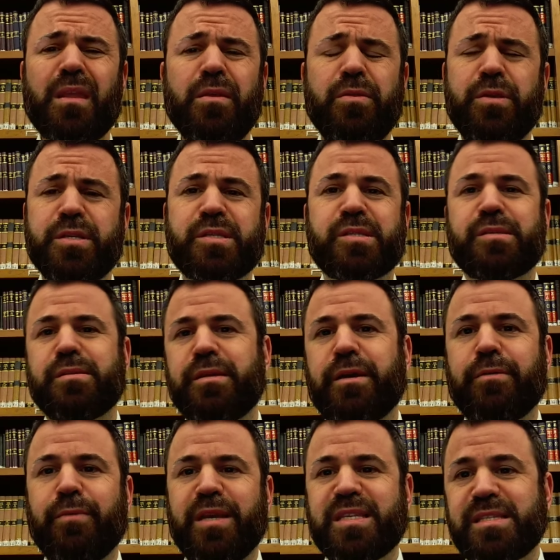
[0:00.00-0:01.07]
this
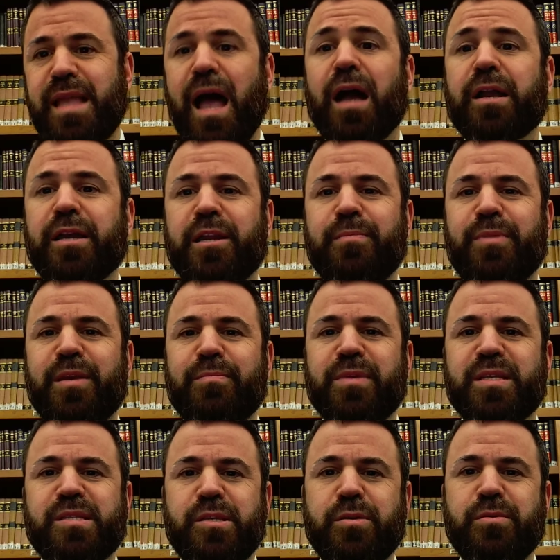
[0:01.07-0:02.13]
is not going to be
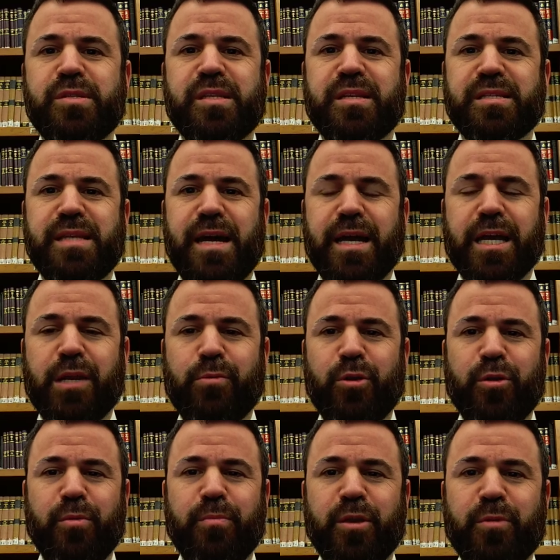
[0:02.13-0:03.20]
misused and is not going
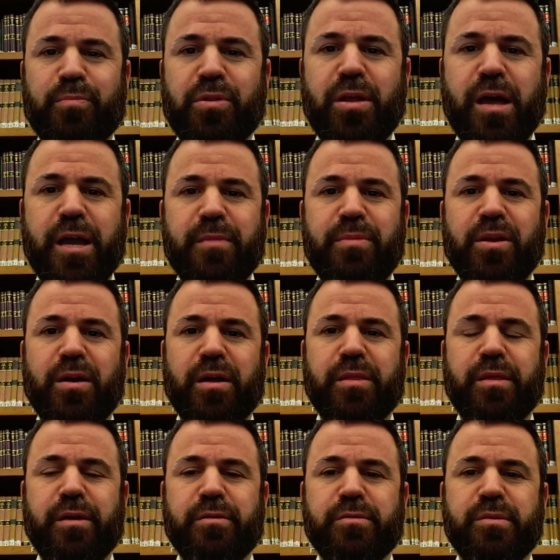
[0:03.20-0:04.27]
to be applied beyond
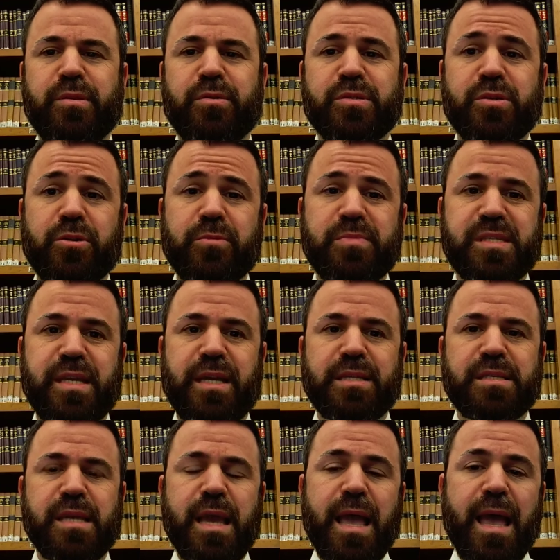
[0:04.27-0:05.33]
their circumstance,